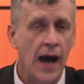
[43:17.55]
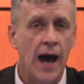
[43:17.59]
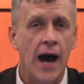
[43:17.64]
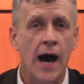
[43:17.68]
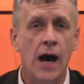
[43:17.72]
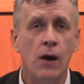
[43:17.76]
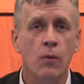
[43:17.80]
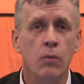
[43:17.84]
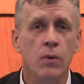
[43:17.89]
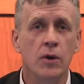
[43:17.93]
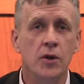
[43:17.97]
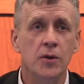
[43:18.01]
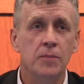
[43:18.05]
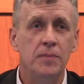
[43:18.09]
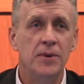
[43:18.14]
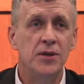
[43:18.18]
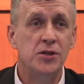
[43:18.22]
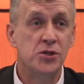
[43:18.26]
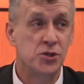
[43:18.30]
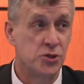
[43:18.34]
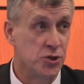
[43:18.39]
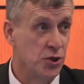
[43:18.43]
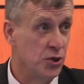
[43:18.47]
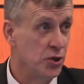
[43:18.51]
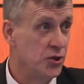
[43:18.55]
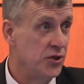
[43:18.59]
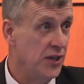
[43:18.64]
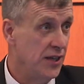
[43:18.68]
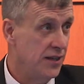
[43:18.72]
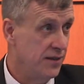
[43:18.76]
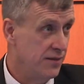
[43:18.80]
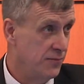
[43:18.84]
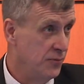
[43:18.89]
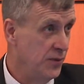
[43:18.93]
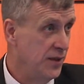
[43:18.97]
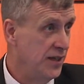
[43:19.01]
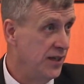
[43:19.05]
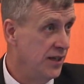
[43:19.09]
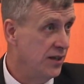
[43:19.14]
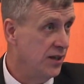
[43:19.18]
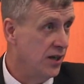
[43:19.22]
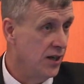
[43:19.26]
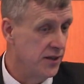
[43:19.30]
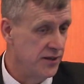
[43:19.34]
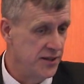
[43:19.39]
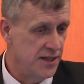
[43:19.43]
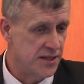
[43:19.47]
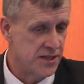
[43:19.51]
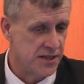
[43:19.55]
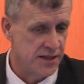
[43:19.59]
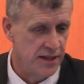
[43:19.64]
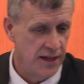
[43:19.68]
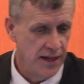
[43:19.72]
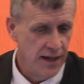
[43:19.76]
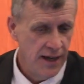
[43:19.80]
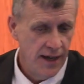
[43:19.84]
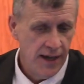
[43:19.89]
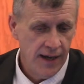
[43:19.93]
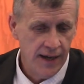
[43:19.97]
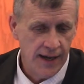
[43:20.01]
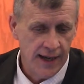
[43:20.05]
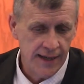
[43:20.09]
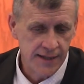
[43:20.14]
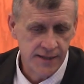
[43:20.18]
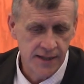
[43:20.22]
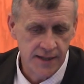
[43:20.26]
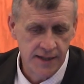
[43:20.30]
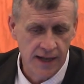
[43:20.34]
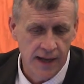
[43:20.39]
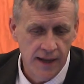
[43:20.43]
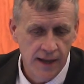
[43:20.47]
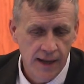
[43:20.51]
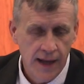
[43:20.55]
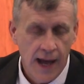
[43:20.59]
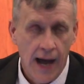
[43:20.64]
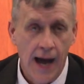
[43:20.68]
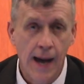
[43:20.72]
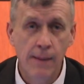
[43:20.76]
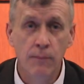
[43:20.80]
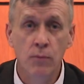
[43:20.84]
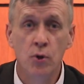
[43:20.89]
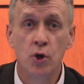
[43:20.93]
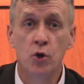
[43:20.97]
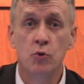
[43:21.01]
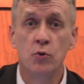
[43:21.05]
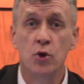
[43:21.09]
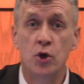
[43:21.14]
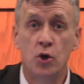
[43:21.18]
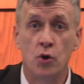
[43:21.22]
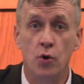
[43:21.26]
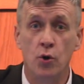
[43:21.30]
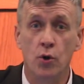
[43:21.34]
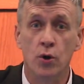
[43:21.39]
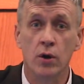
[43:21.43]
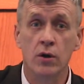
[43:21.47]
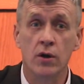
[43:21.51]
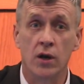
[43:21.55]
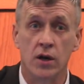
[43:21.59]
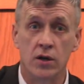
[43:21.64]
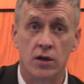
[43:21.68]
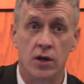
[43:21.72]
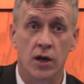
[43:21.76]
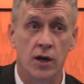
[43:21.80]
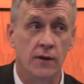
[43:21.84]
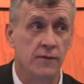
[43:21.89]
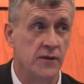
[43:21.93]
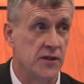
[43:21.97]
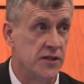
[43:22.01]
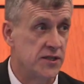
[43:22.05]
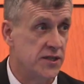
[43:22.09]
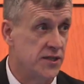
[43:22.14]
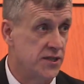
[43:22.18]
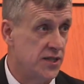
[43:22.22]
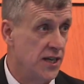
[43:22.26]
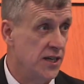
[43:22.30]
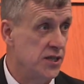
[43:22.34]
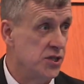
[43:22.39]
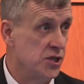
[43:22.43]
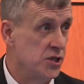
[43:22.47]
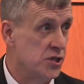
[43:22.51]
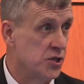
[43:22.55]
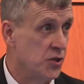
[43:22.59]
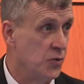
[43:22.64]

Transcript: I want to be sure that we get all this. And I said, I'm going to record our conversation